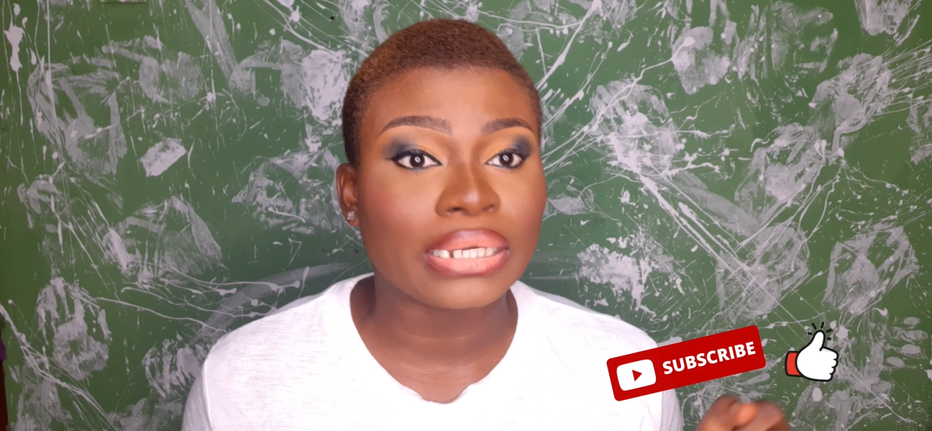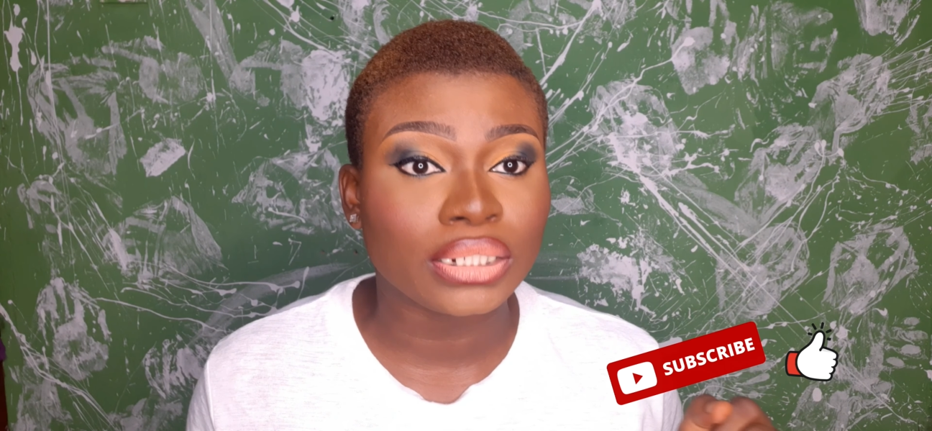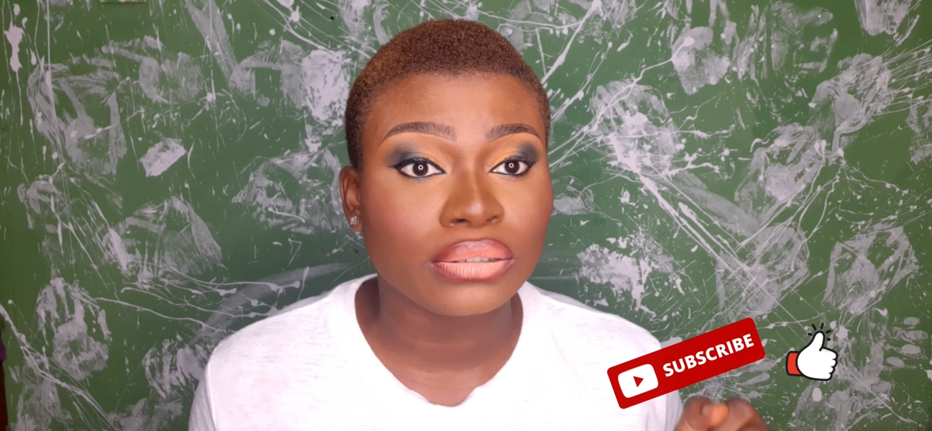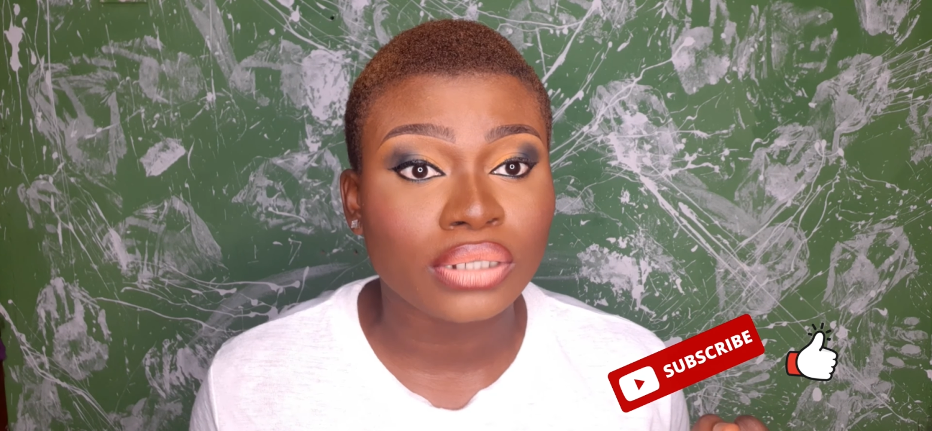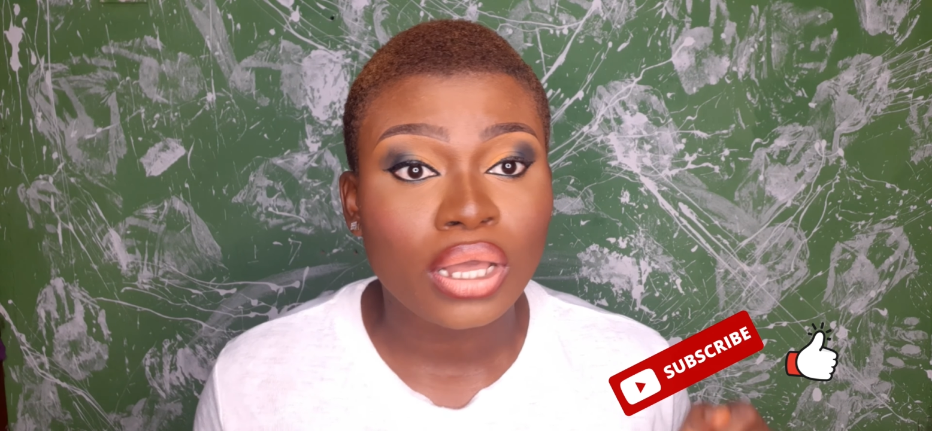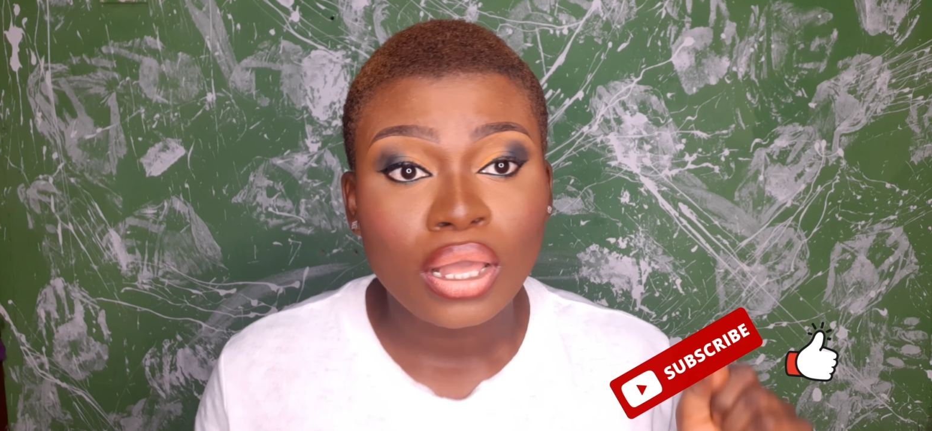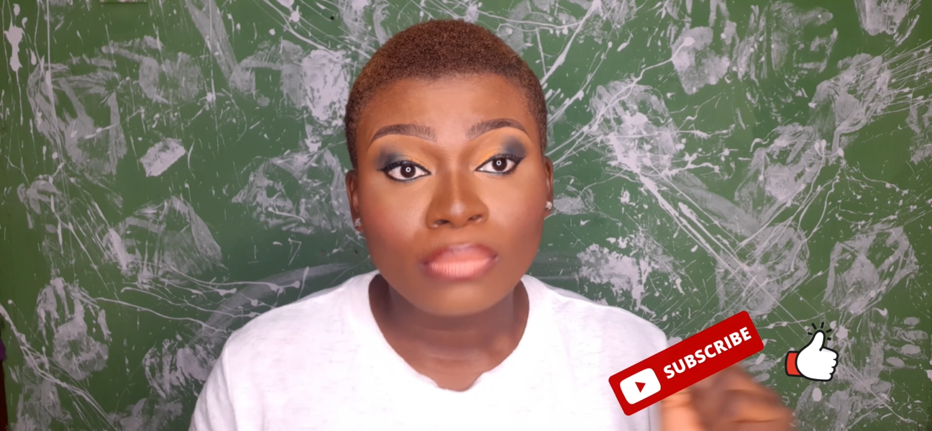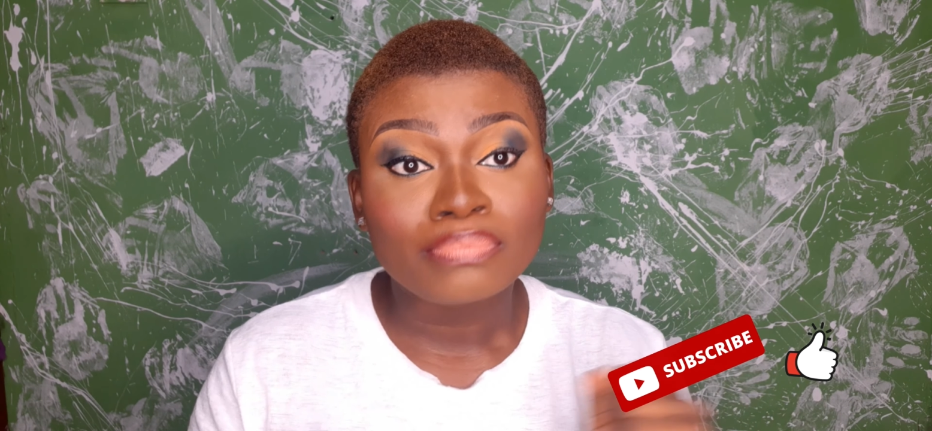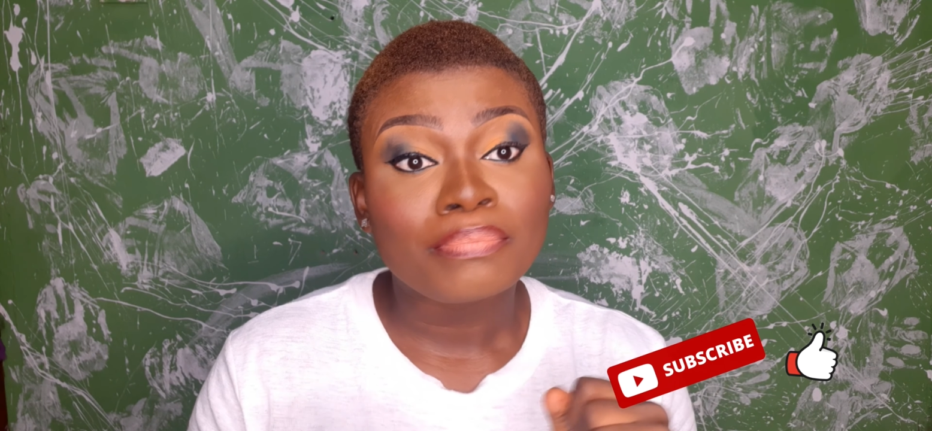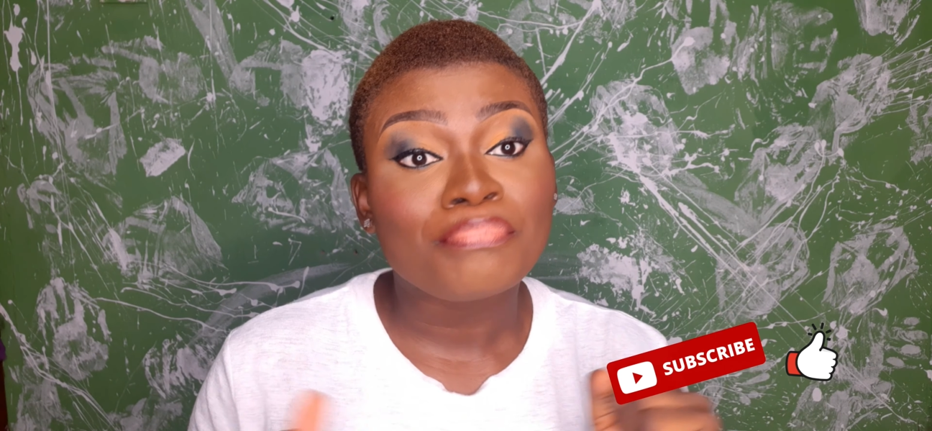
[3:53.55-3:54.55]
and look
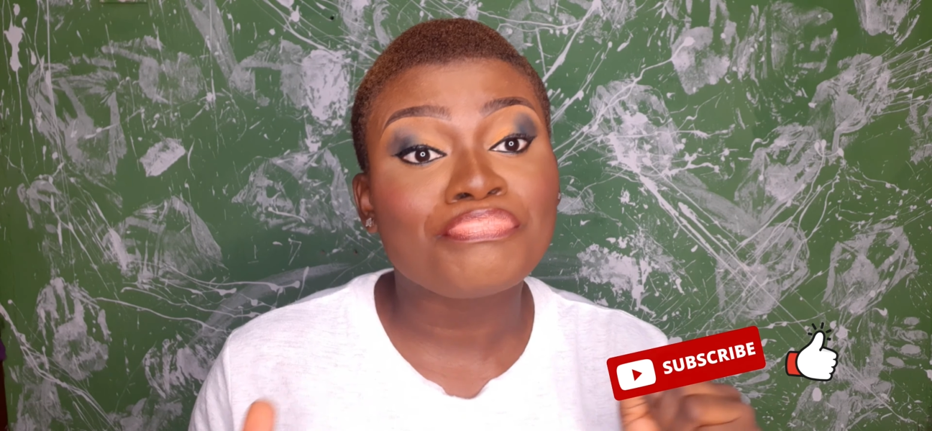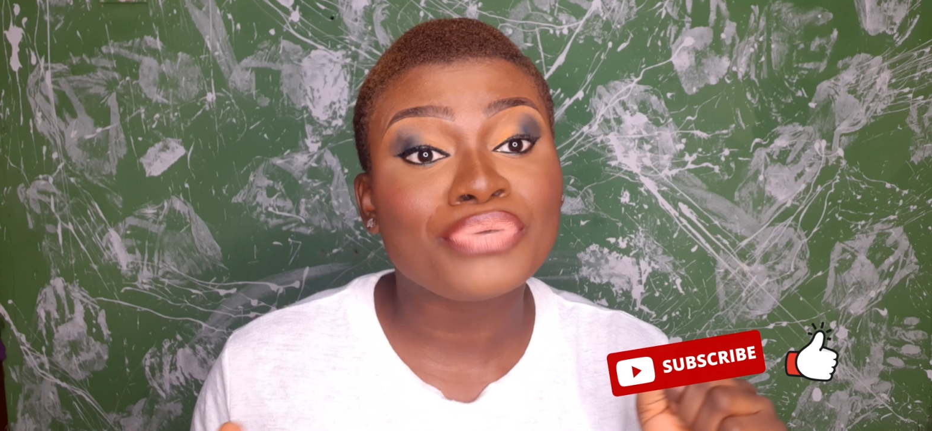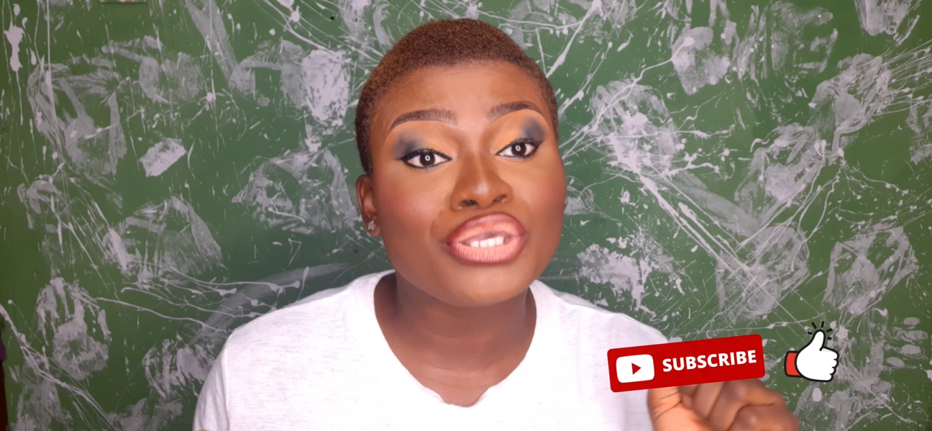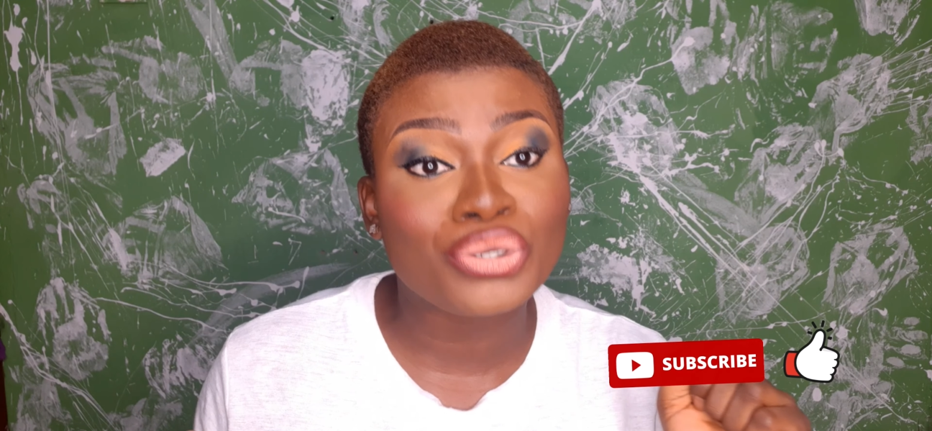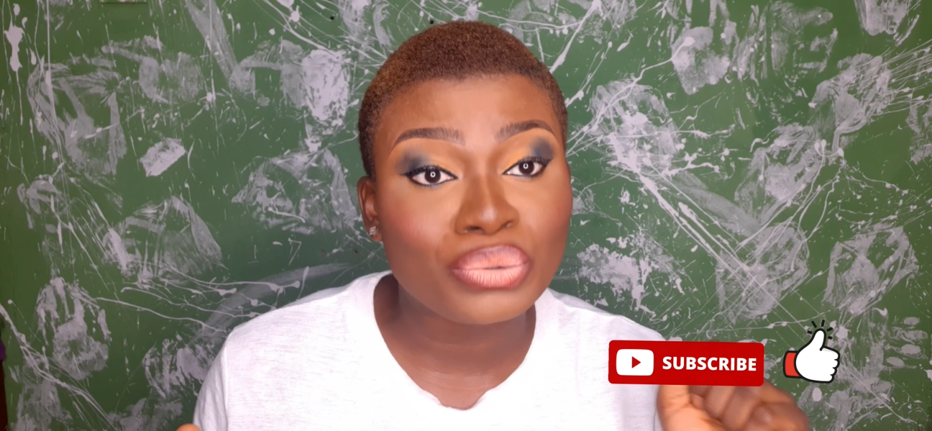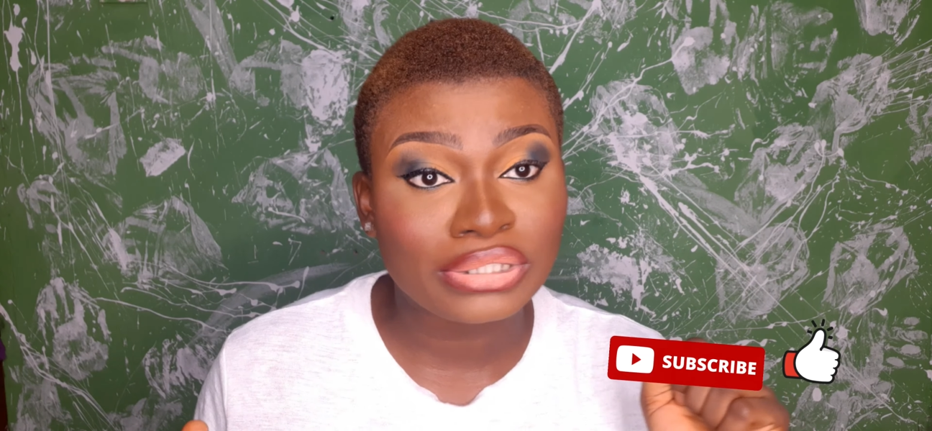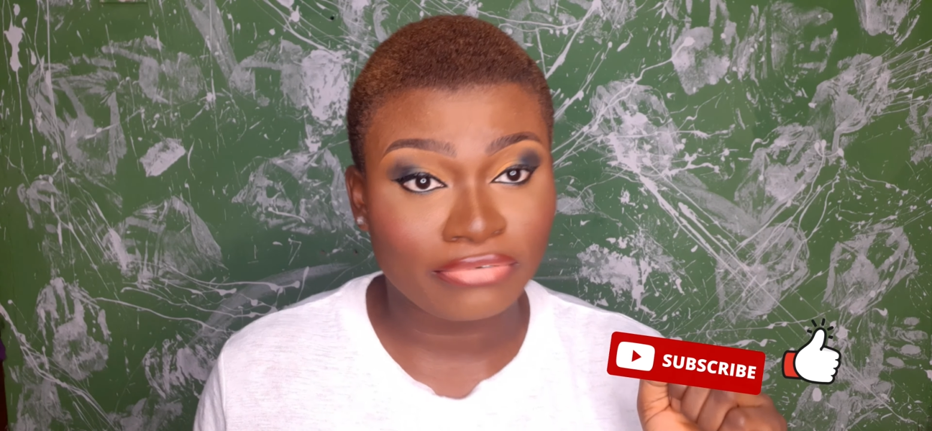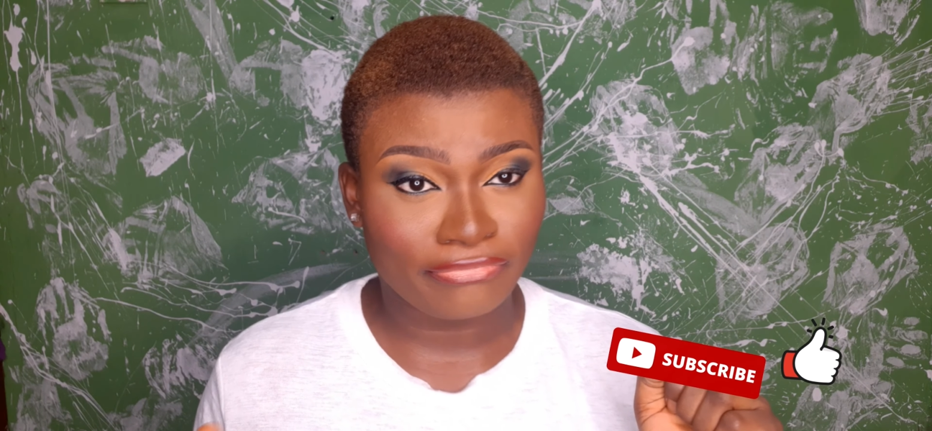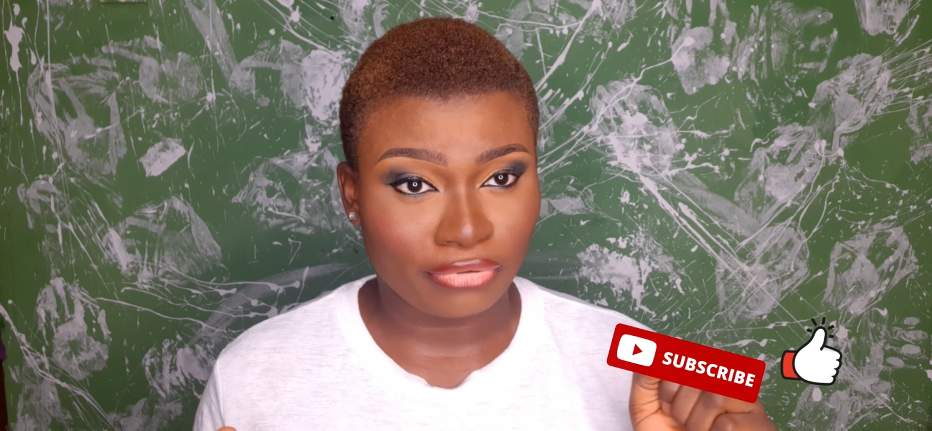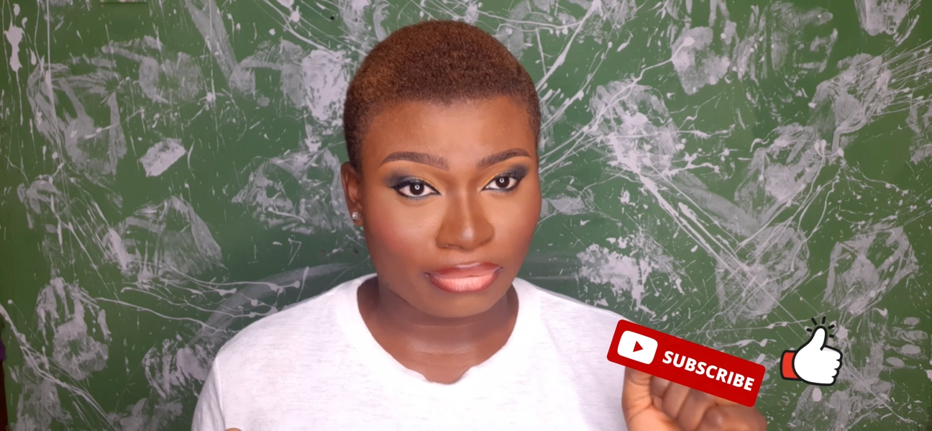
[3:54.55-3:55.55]

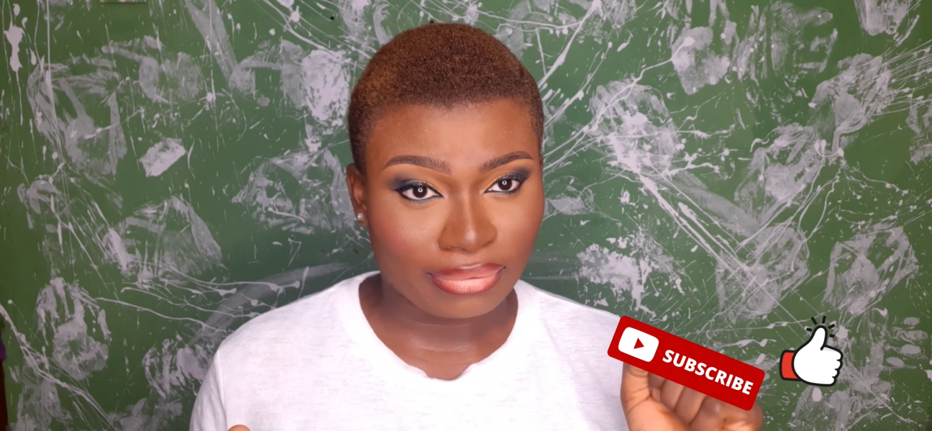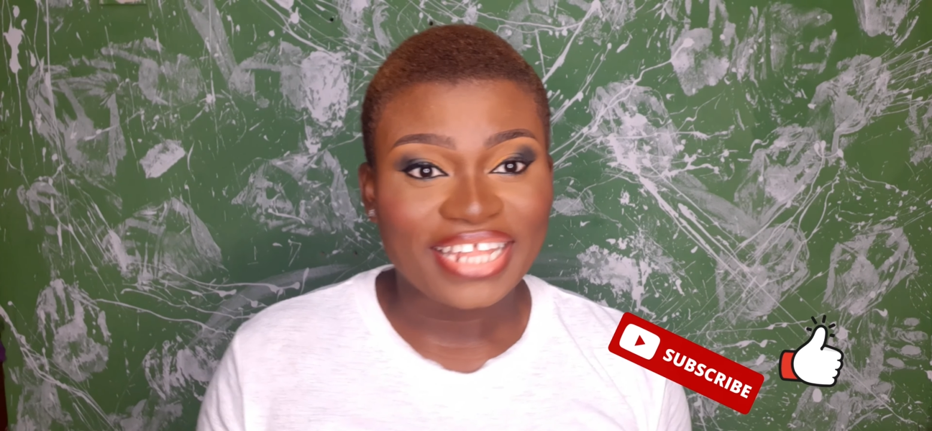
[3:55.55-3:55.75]
beautiful.